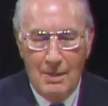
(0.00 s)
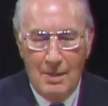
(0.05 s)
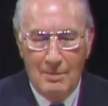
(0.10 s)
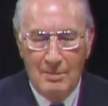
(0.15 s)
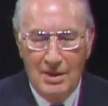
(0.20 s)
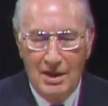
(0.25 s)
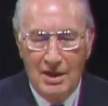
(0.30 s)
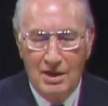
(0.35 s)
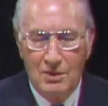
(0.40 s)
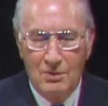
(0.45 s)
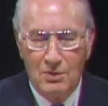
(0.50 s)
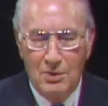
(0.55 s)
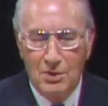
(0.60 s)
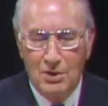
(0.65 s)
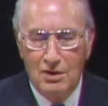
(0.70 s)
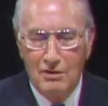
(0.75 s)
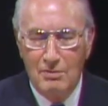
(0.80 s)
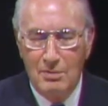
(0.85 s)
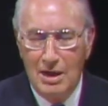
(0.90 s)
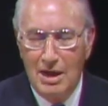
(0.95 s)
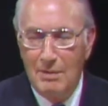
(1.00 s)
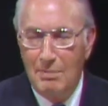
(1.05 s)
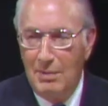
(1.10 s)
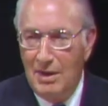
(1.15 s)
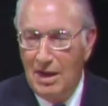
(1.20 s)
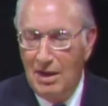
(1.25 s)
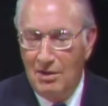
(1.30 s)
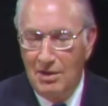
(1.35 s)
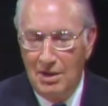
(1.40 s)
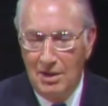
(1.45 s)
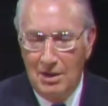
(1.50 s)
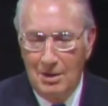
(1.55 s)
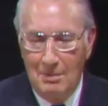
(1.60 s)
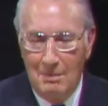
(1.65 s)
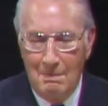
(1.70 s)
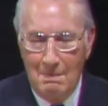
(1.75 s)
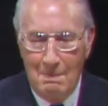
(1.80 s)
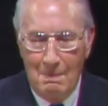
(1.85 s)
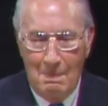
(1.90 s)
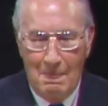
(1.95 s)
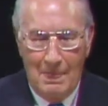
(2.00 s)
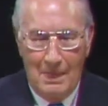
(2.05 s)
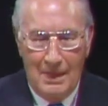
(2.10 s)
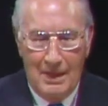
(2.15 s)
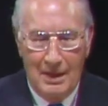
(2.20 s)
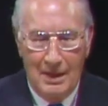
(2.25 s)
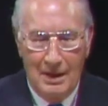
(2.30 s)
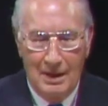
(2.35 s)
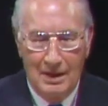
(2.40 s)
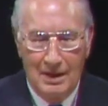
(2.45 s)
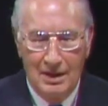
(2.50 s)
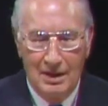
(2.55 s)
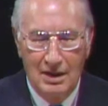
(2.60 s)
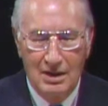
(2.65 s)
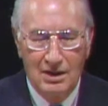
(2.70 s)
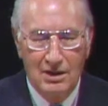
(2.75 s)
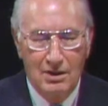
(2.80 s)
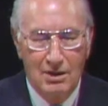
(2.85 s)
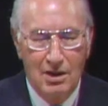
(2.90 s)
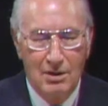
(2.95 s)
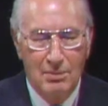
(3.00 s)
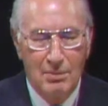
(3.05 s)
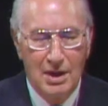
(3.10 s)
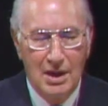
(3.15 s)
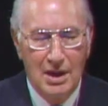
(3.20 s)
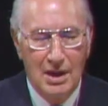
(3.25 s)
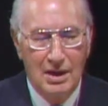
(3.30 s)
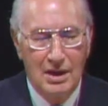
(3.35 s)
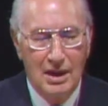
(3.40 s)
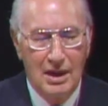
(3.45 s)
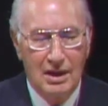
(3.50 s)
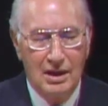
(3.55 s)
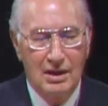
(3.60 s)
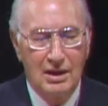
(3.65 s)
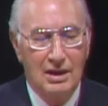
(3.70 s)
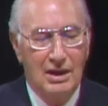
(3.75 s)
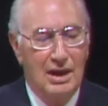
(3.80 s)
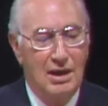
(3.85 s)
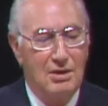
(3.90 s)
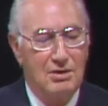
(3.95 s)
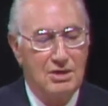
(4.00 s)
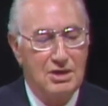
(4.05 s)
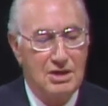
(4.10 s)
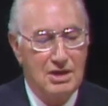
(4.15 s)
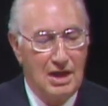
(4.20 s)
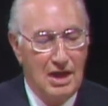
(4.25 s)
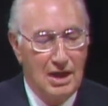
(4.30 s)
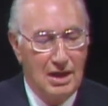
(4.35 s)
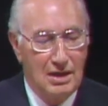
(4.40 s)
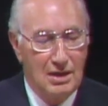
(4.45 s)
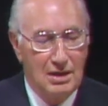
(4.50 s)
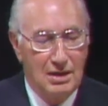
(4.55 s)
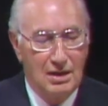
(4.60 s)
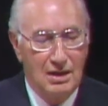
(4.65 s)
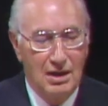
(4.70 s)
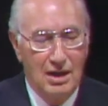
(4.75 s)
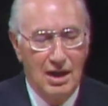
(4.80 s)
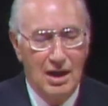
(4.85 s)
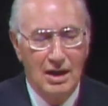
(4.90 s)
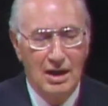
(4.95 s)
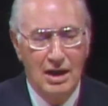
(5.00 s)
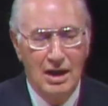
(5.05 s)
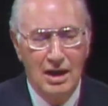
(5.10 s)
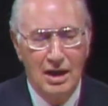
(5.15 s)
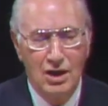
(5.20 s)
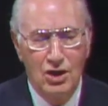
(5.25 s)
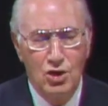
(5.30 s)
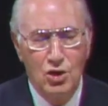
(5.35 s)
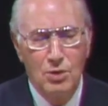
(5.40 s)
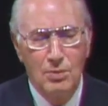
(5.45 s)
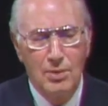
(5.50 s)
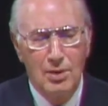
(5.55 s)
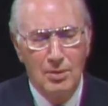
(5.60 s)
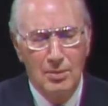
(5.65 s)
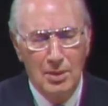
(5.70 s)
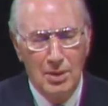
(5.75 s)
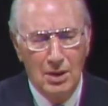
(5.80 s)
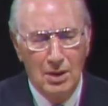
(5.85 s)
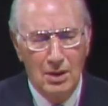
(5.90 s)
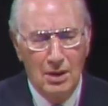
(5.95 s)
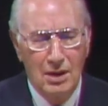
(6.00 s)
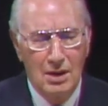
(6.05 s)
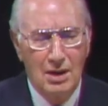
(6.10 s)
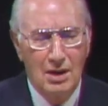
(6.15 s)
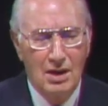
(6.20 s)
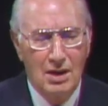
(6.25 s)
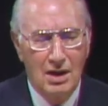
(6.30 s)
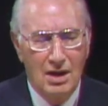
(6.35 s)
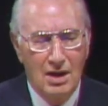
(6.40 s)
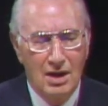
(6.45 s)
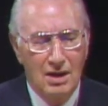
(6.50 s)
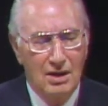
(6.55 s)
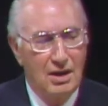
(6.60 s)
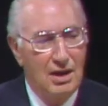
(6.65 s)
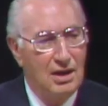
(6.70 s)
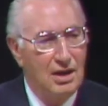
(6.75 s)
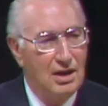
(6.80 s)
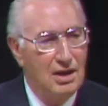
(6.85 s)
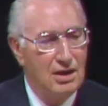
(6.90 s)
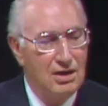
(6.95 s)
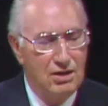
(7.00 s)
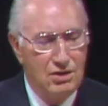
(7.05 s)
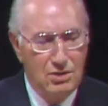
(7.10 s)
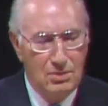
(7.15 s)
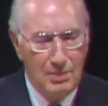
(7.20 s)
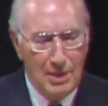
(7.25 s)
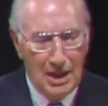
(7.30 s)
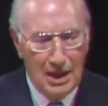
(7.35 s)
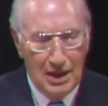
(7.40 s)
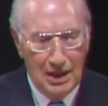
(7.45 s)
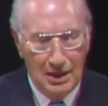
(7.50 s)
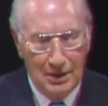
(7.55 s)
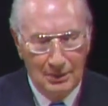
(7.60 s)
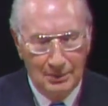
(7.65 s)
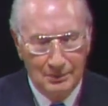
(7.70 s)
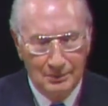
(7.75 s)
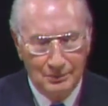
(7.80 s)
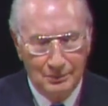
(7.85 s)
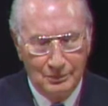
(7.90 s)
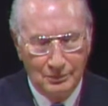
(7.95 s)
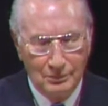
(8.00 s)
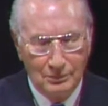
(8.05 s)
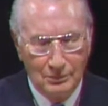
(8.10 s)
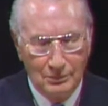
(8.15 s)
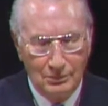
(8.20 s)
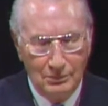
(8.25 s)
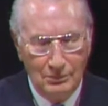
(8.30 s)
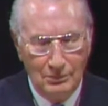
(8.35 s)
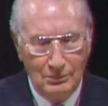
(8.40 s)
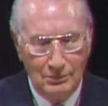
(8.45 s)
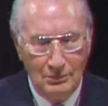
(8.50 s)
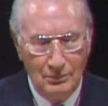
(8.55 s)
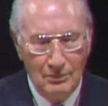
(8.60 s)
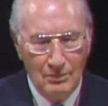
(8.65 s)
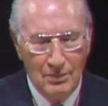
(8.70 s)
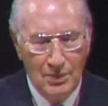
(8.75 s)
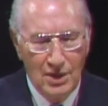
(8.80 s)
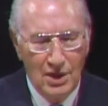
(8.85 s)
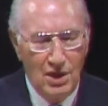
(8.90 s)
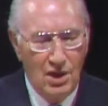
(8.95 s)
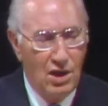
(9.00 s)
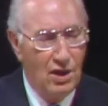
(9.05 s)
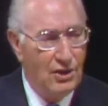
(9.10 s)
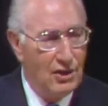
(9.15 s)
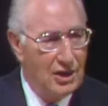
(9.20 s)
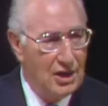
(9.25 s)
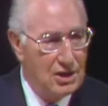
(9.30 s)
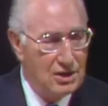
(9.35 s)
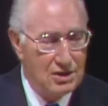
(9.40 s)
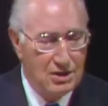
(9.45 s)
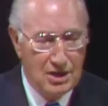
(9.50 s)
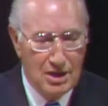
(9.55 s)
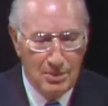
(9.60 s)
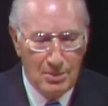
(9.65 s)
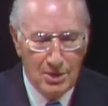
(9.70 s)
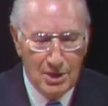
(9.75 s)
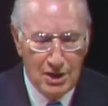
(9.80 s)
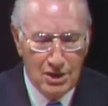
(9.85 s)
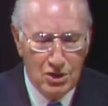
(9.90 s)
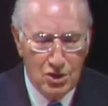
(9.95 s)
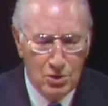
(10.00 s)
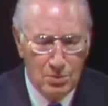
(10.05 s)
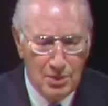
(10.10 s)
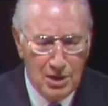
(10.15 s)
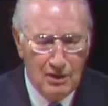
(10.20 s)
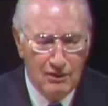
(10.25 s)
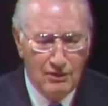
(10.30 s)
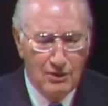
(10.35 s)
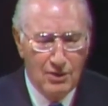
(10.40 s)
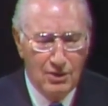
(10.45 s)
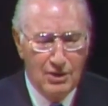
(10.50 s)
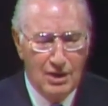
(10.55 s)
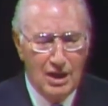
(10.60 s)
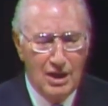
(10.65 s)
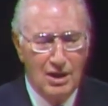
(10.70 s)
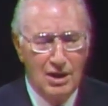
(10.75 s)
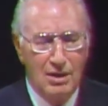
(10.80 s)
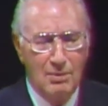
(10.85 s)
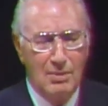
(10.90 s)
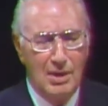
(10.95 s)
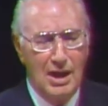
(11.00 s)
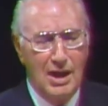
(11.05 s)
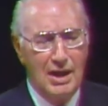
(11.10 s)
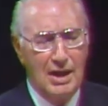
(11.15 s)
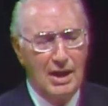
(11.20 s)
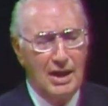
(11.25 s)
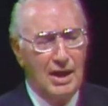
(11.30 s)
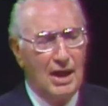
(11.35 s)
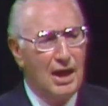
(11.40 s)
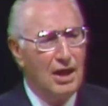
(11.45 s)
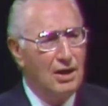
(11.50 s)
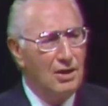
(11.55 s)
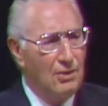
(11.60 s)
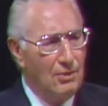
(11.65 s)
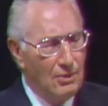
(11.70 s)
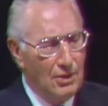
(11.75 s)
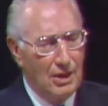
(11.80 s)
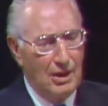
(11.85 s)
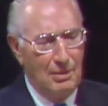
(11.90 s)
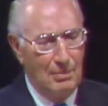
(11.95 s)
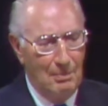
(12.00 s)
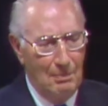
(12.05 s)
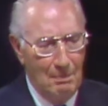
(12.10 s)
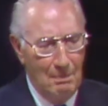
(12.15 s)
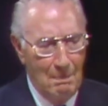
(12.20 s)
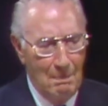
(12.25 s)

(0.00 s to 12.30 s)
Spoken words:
by the word of my power, and there are many that now stand, and innumerable are they unto man. But all things are numbered unto me, for they are mine, and I know them.